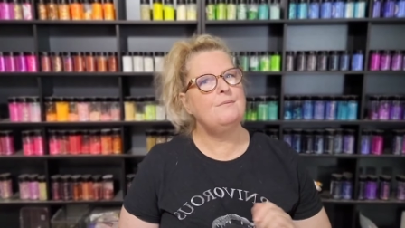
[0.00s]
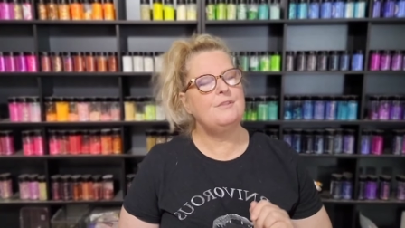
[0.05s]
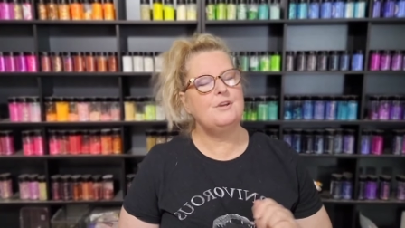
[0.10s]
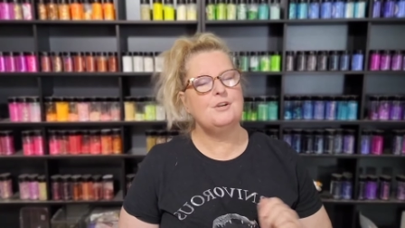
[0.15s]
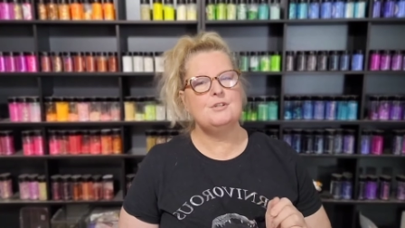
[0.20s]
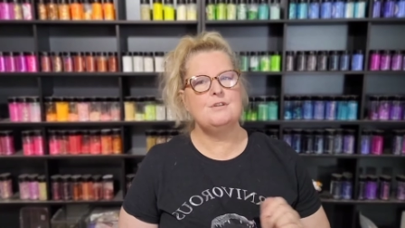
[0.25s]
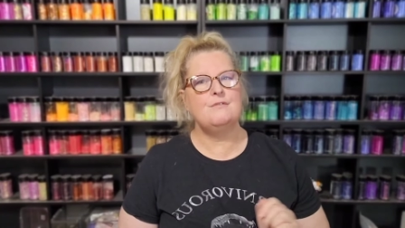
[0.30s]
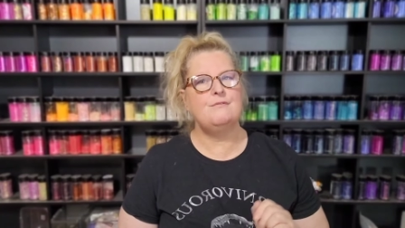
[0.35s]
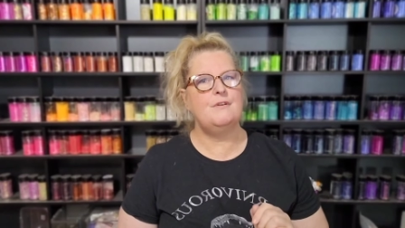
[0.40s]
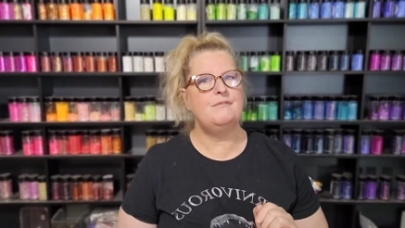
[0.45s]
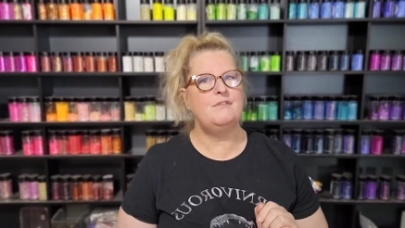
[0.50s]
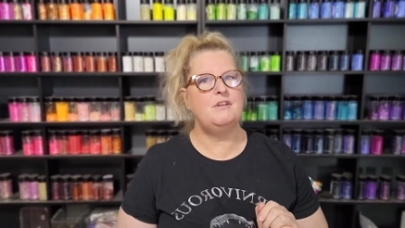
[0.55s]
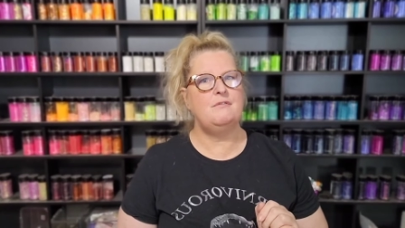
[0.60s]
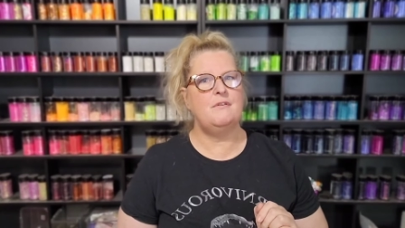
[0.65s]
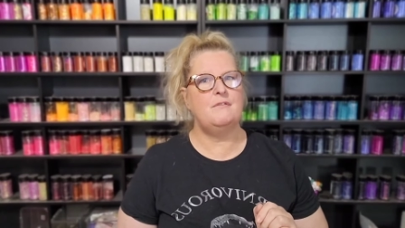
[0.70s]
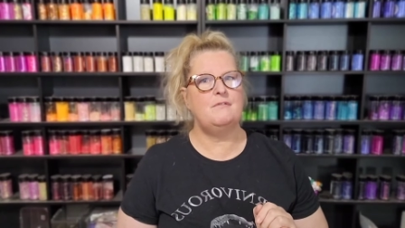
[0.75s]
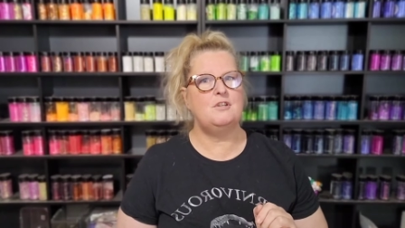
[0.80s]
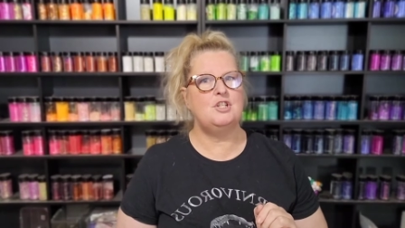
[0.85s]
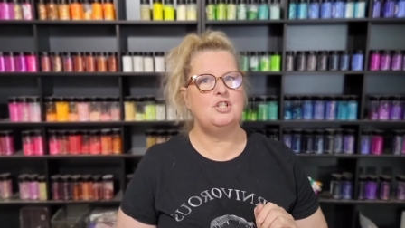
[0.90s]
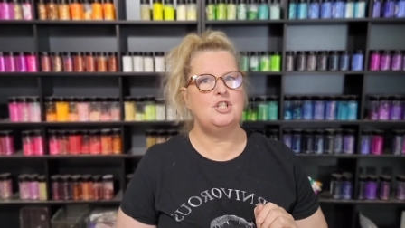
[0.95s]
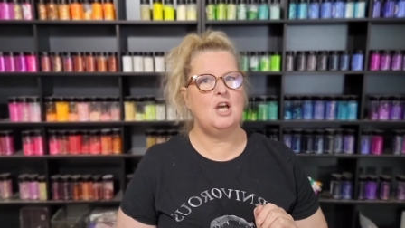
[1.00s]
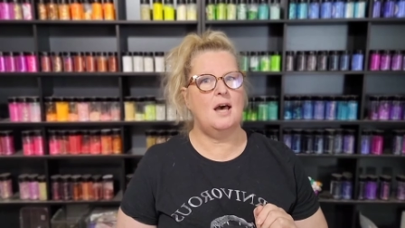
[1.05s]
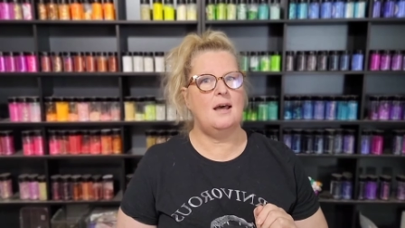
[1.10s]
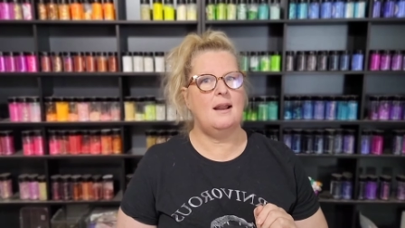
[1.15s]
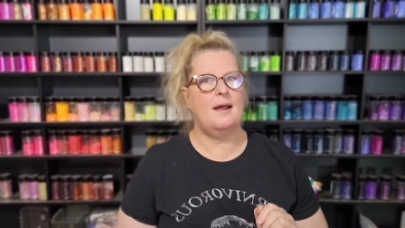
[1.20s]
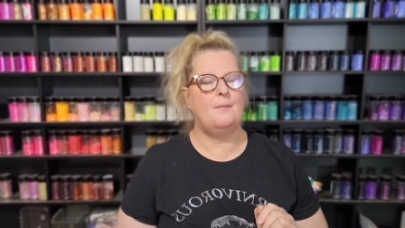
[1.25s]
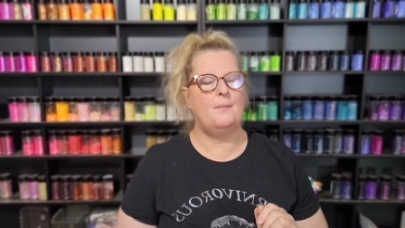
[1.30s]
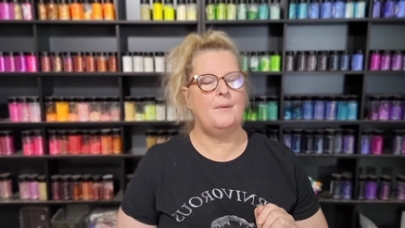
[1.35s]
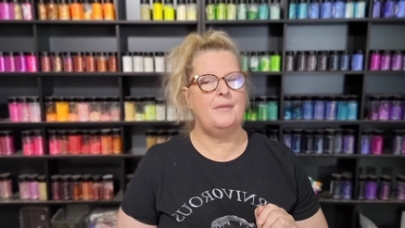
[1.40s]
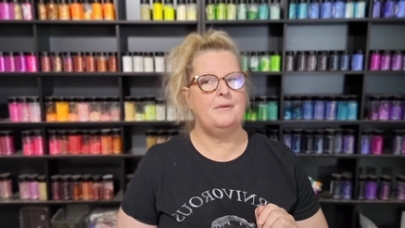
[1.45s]
there's a 50-50 shot
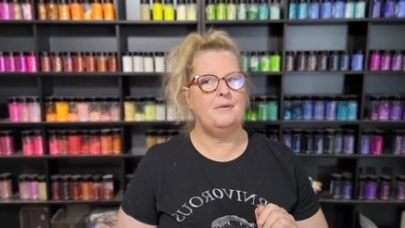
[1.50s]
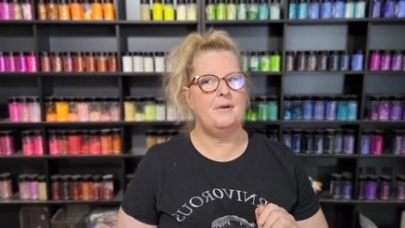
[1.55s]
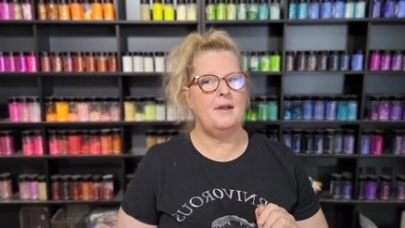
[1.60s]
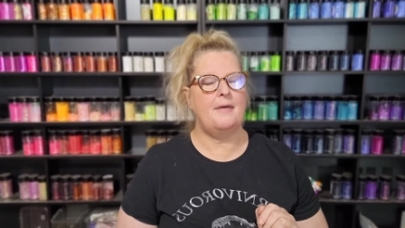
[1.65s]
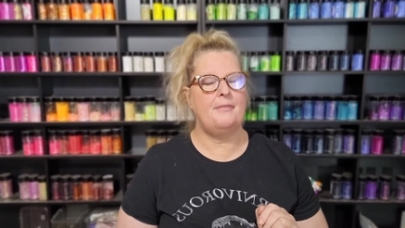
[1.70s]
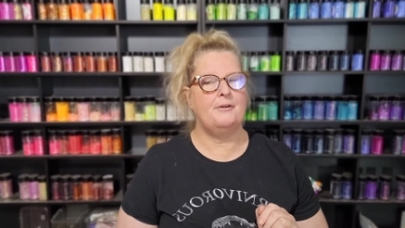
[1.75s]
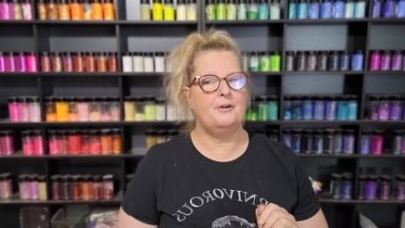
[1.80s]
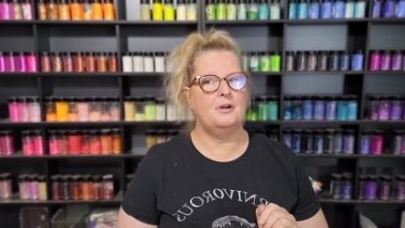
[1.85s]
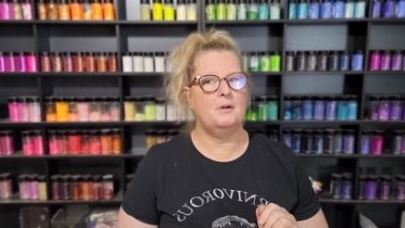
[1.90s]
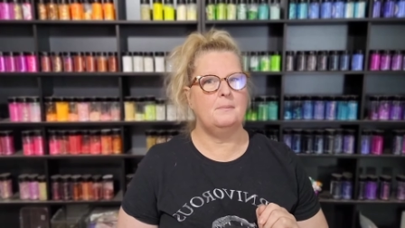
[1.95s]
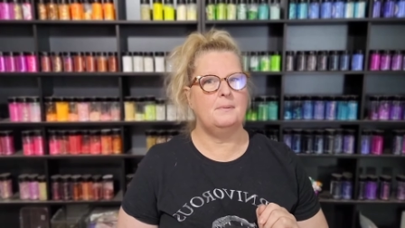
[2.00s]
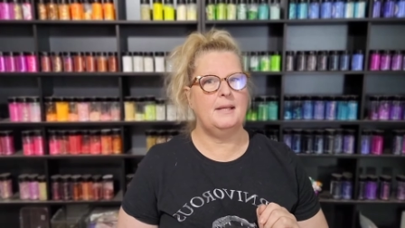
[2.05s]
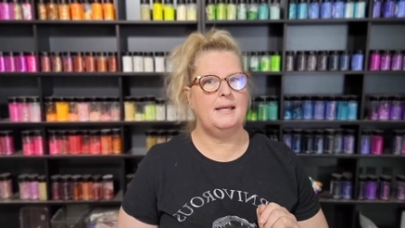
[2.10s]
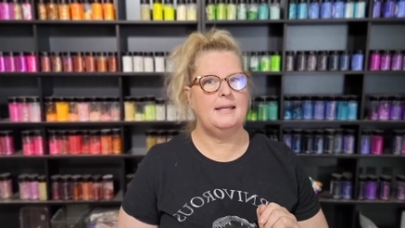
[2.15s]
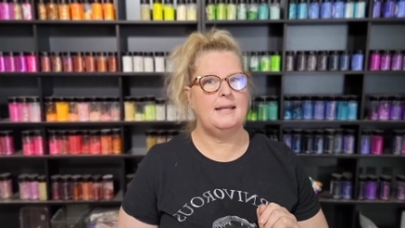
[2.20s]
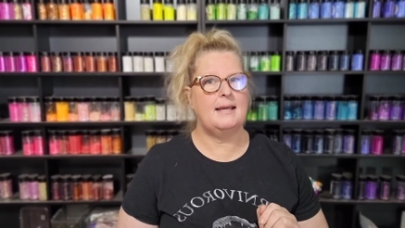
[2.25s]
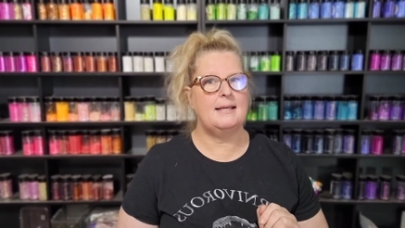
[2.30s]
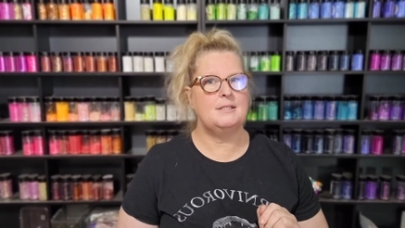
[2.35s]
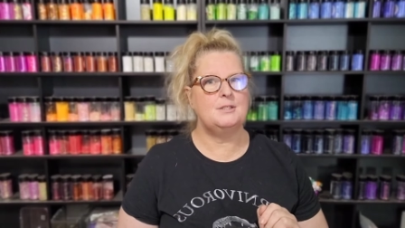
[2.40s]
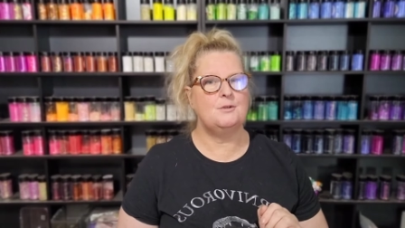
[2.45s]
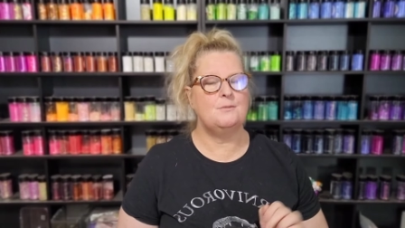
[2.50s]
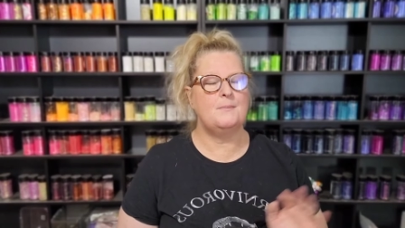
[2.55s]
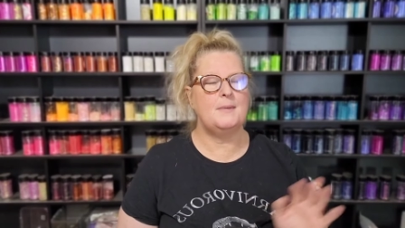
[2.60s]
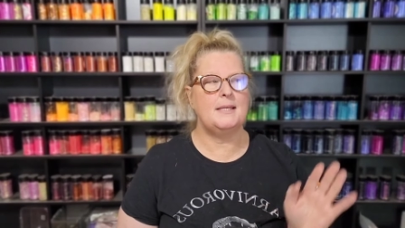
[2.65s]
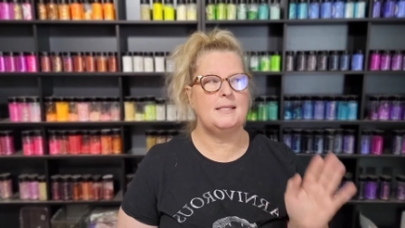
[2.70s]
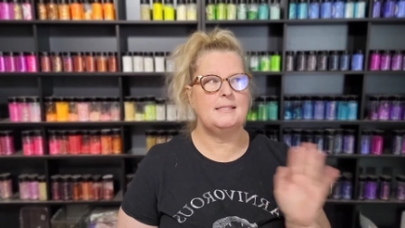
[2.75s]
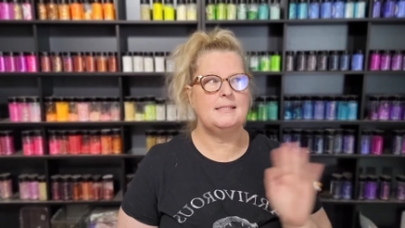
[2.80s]
on whether or not they're going to play nice with me.